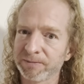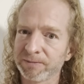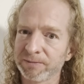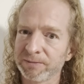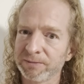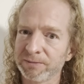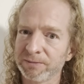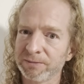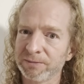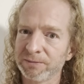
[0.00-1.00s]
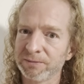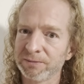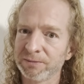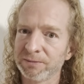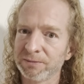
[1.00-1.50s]

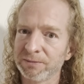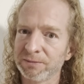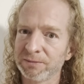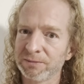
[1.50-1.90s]
(no one is talking)